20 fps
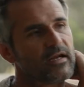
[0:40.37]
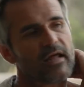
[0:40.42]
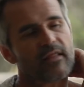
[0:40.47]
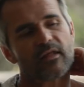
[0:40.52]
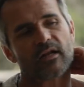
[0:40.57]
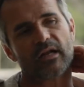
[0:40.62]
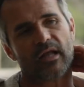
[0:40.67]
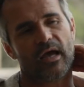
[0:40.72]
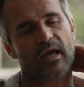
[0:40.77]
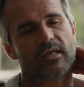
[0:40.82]

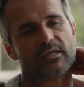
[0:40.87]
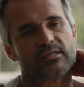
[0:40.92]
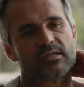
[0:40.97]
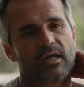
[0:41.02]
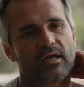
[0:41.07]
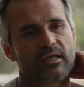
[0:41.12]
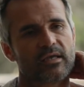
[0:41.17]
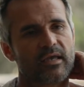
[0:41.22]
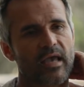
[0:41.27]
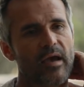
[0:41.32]
other lions
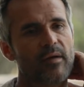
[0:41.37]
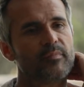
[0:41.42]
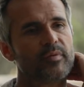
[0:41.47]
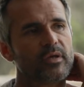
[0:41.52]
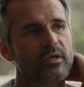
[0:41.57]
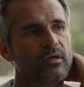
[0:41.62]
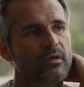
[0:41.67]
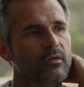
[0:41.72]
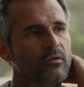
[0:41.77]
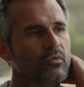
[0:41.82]
like
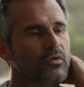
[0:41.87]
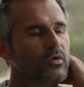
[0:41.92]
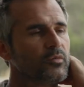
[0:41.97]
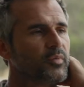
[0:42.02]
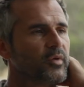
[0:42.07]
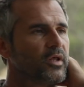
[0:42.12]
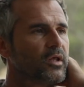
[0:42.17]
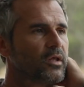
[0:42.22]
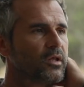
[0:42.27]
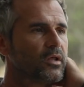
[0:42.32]
Gabby would
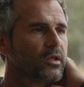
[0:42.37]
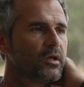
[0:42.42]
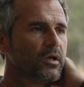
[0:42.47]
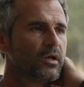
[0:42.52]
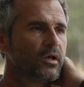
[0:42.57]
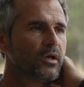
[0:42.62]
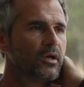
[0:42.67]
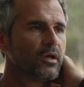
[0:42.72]
be